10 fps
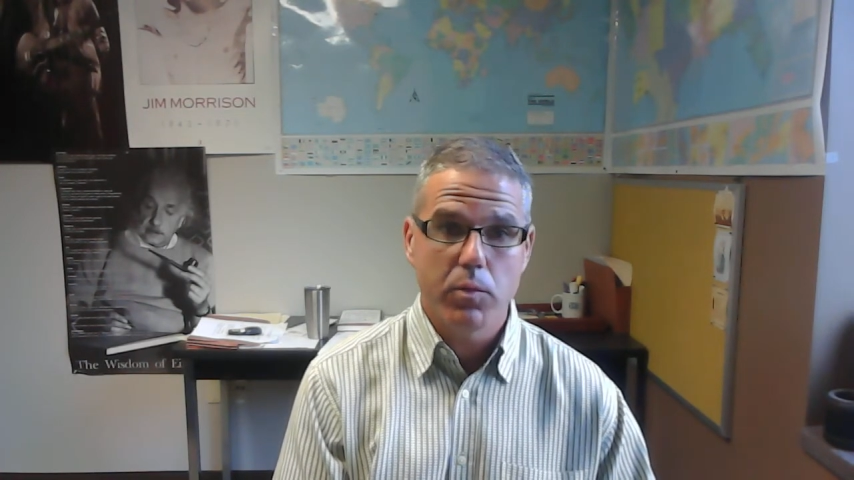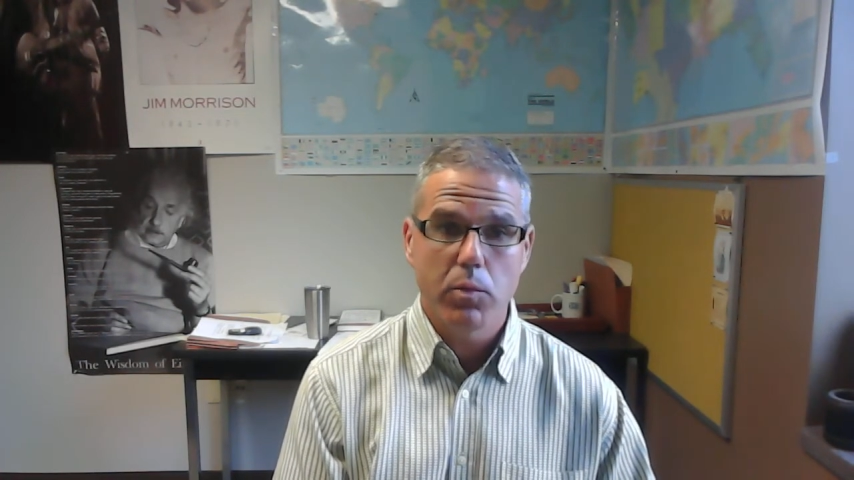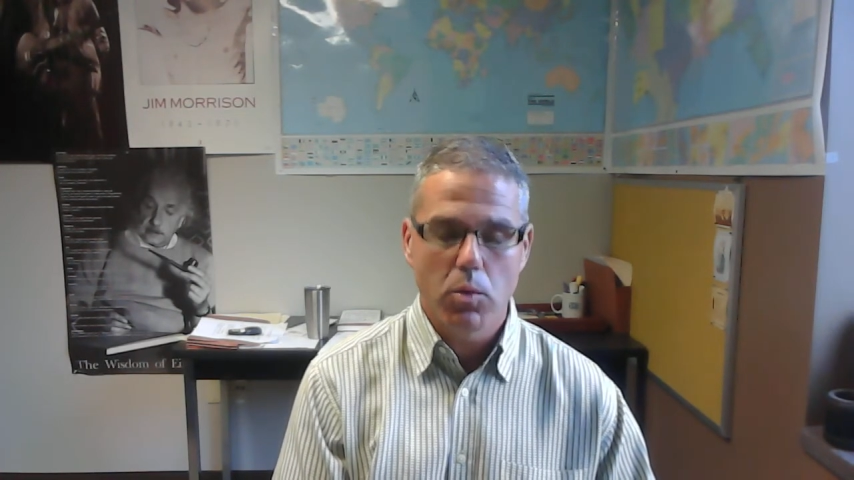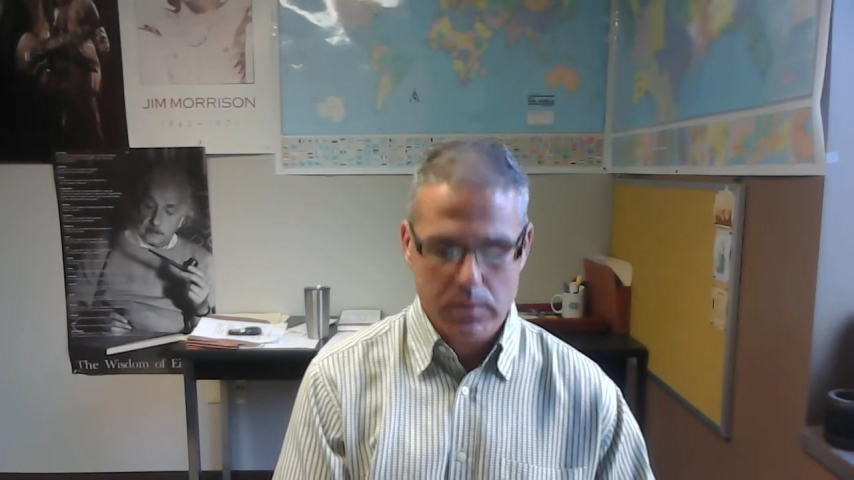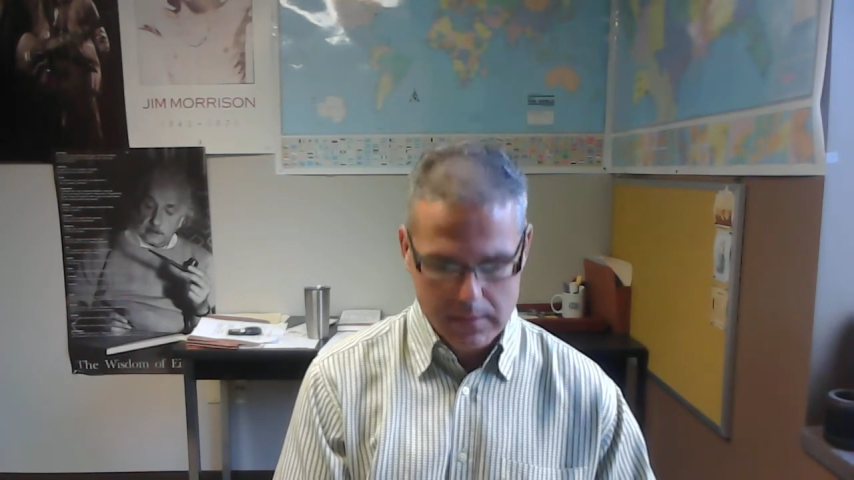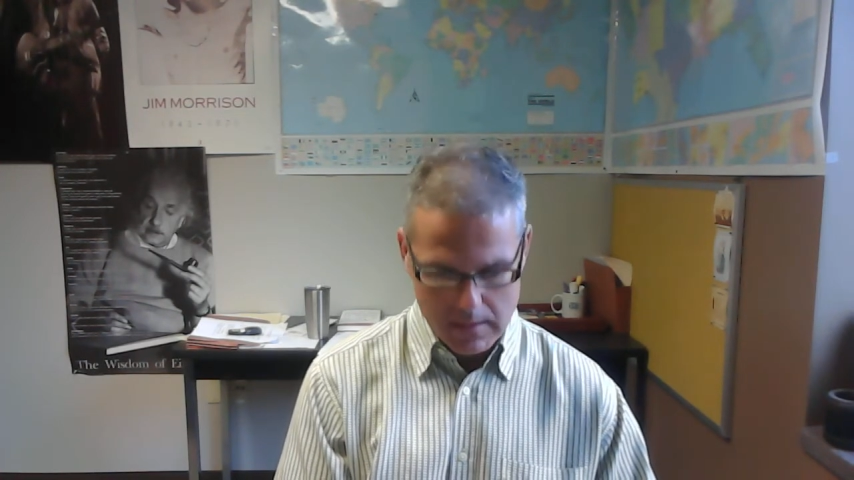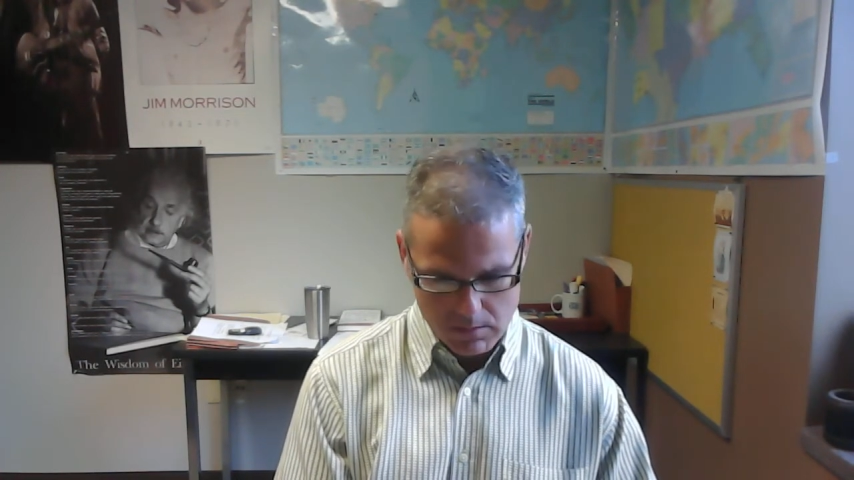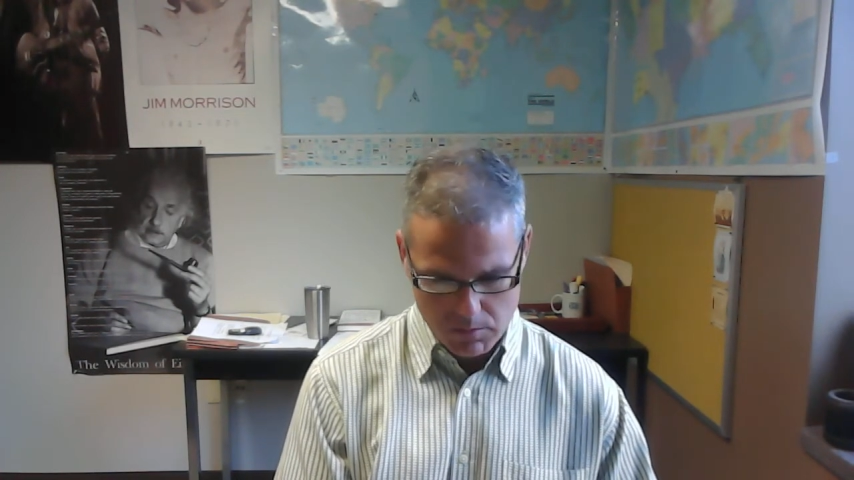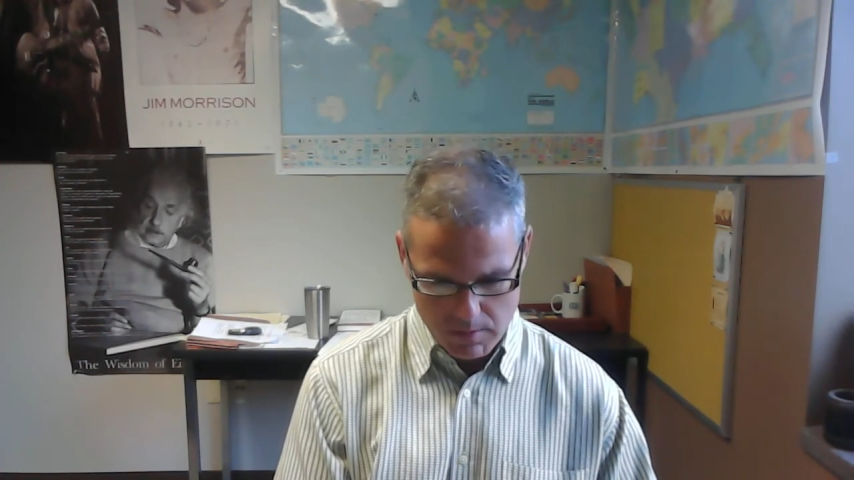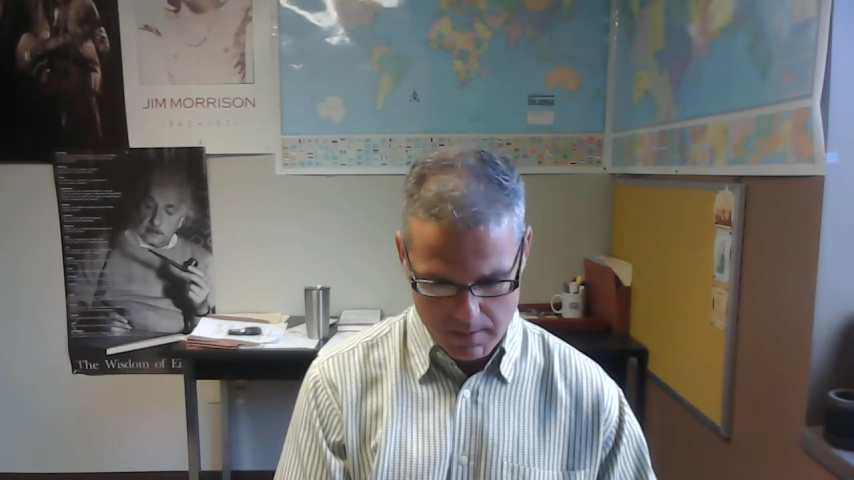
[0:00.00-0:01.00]
we won't sell
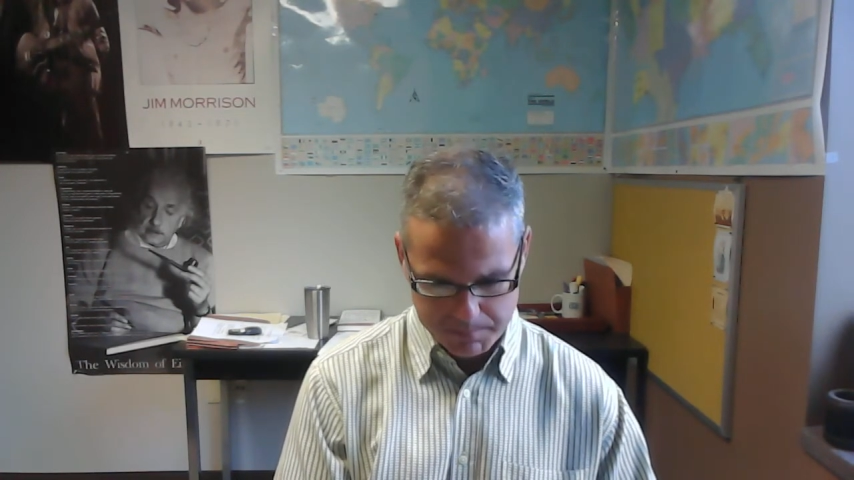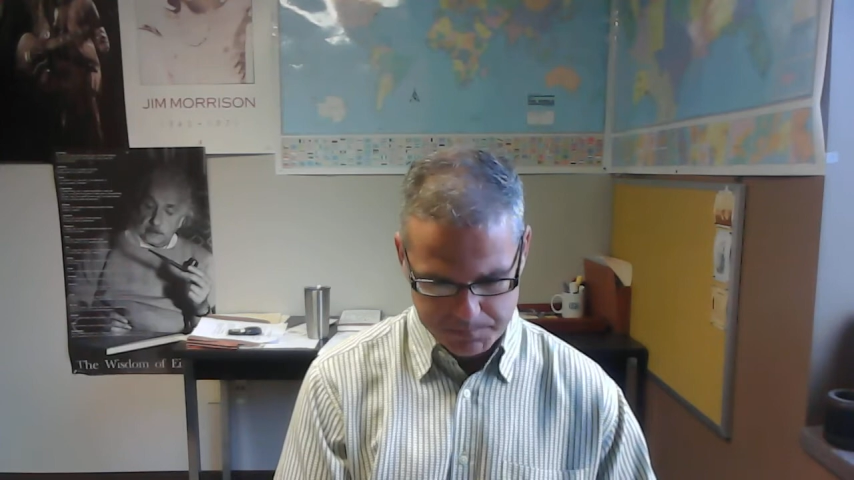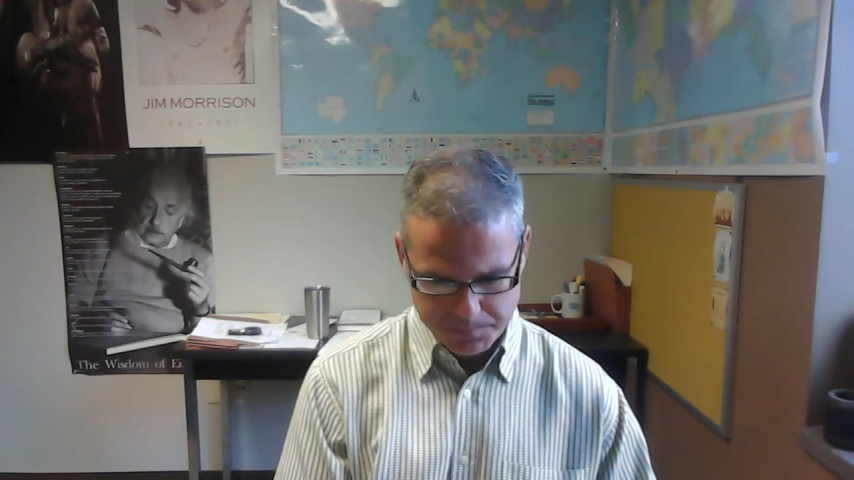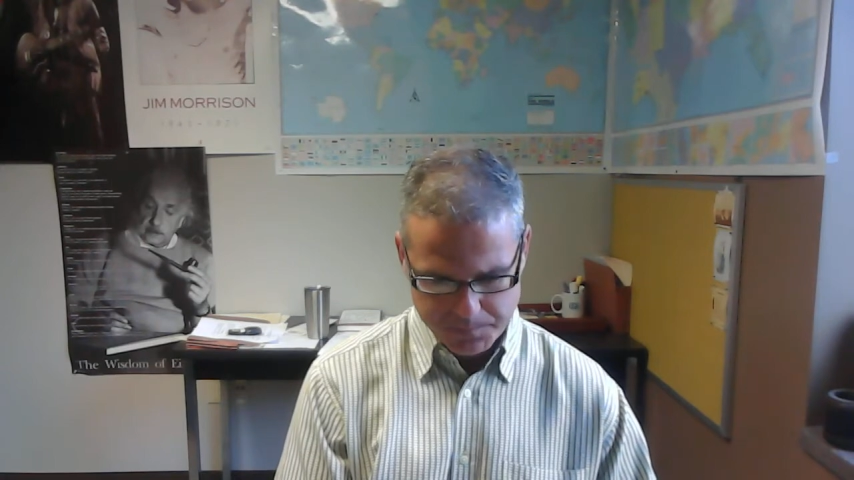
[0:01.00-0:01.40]
to them.